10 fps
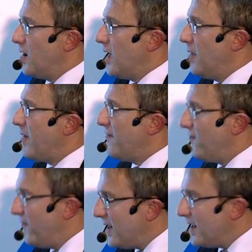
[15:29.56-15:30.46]
and by
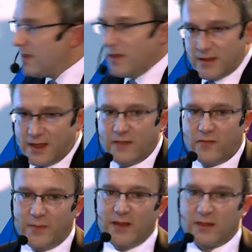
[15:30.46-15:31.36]
feeding the skin
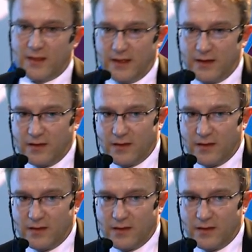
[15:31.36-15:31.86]
from inside,